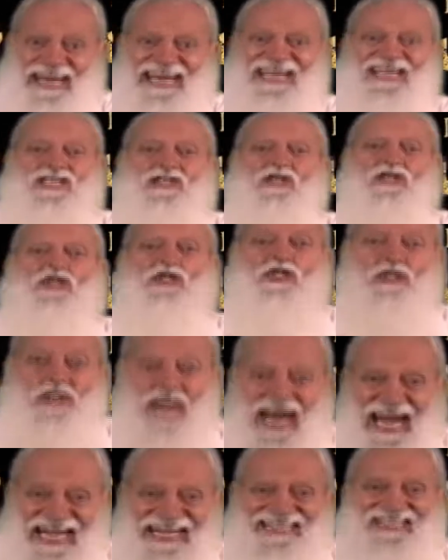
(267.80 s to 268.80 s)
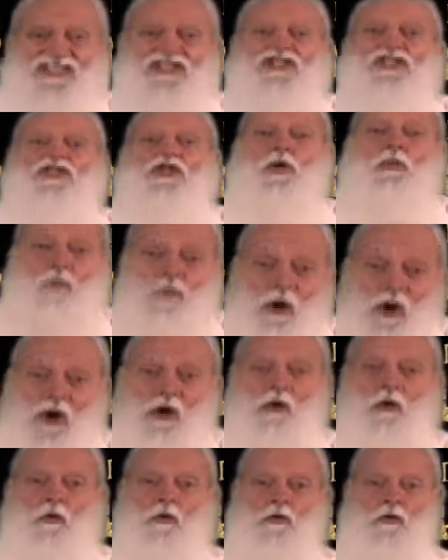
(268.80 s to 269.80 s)
it shakes the
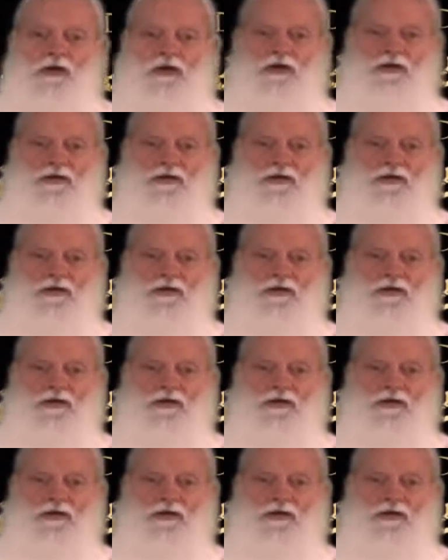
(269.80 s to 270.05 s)
world.